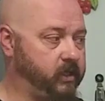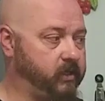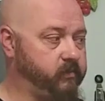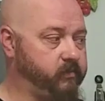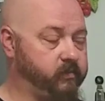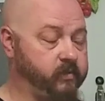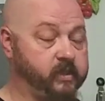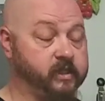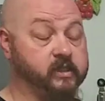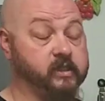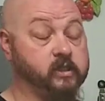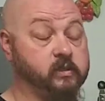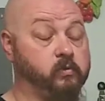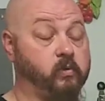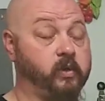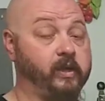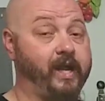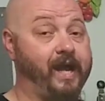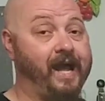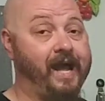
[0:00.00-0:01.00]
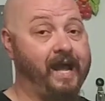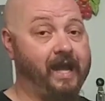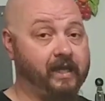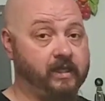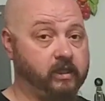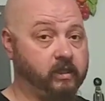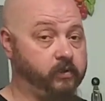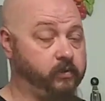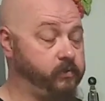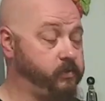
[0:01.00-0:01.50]
that this is what I
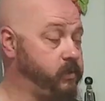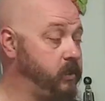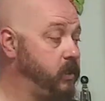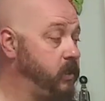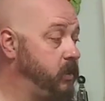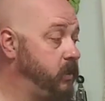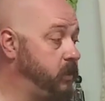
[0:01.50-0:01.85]
use.